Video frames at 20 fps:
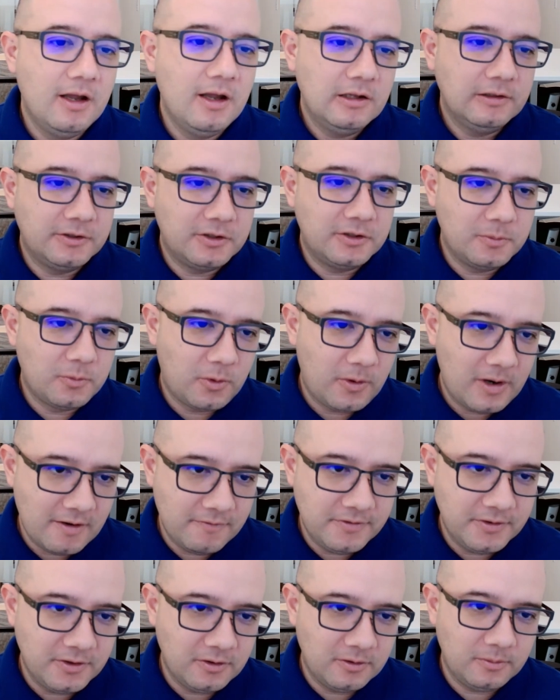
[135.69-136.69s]
a little more
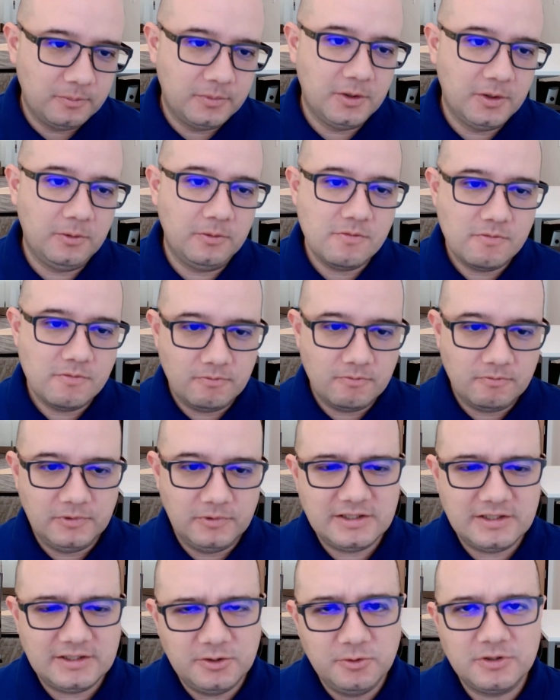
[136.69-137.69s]
heavier, but
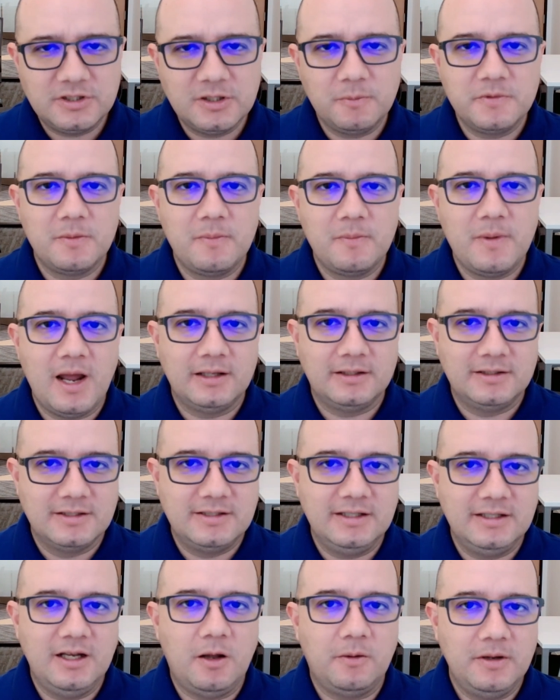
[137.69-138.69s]
let's do some of the math and
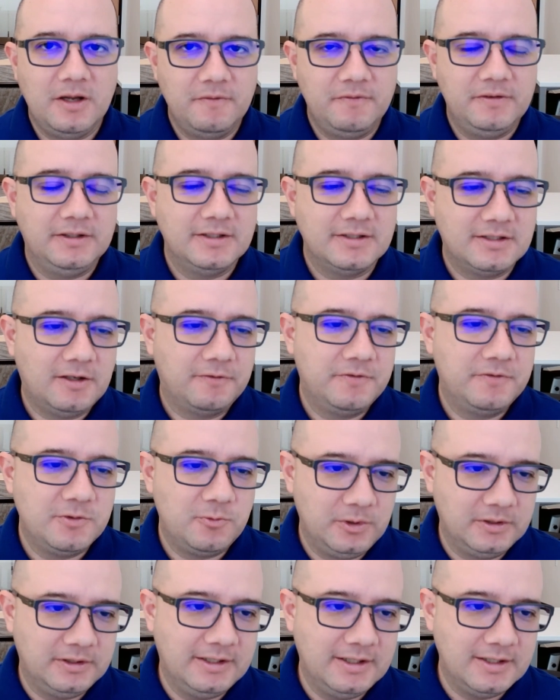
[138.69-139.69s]
see how heavy this stuff
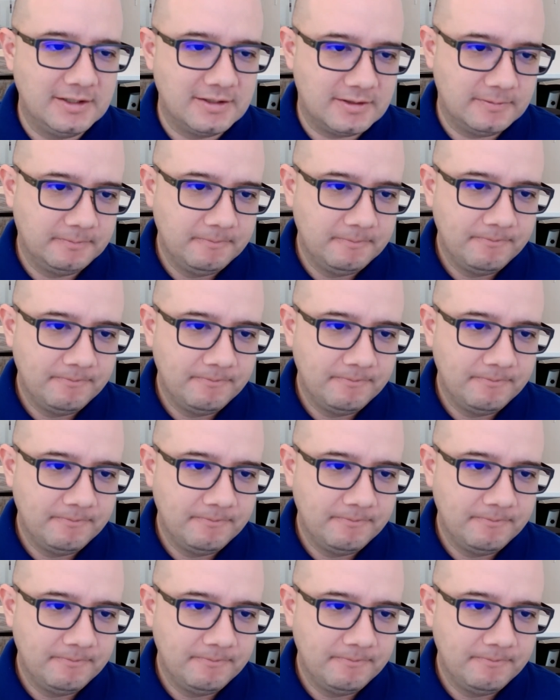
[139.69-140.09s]
really is.